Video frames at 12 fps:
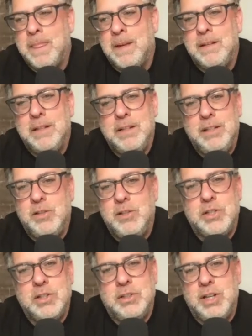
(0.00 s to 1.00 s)
you
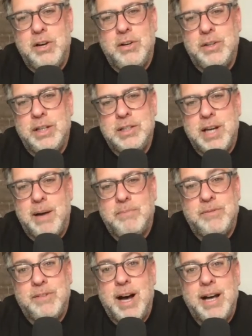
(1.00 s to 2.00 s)
should know the top
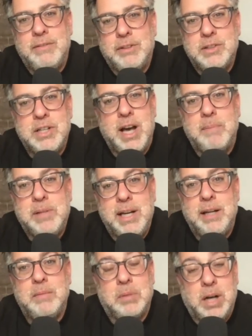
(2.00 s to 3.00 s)
5 or top
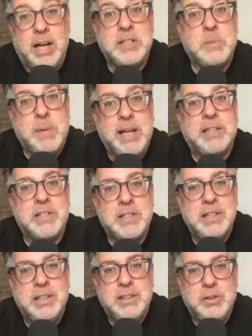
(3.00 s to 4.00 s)
10 prospects
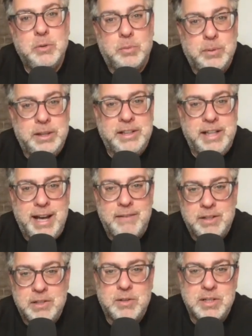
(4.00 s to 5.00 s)
who really have
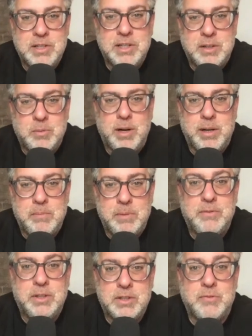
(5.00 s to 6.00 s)
interest and want to move
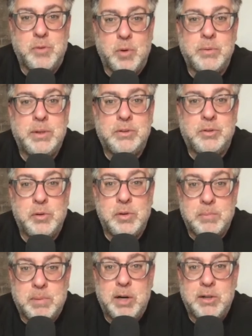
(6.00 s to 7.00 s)
this forward through the
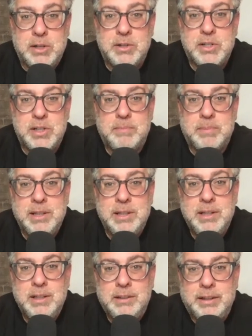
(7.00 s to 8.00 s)
partnership.
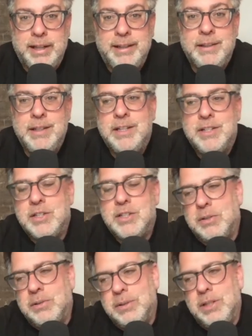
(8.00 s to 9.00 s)
Right. Yeah.
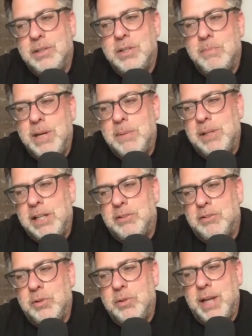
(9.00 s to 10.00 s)
So you should be able to get
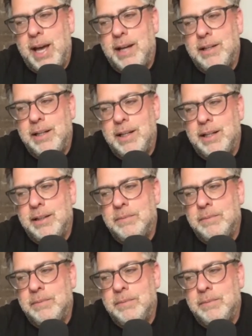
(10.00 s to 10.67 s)
through that in,